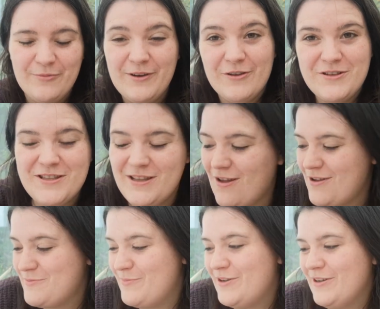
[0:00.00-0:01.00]
We're on to the
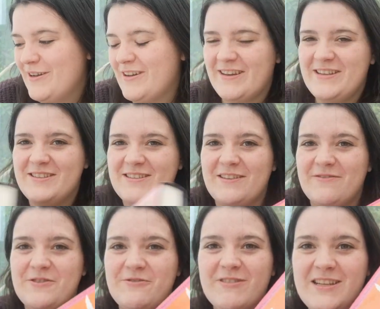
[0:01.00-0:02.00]
last book. I just
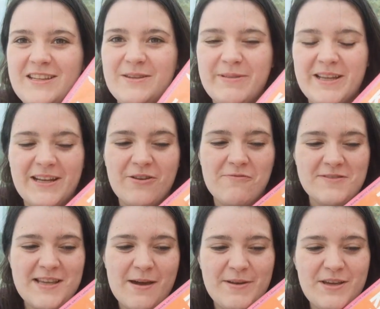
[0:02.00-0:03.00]
have to read the beginning of
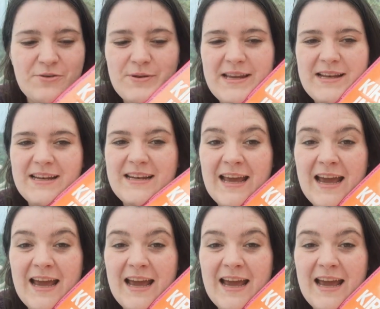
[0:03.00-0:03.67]
Scabby Queen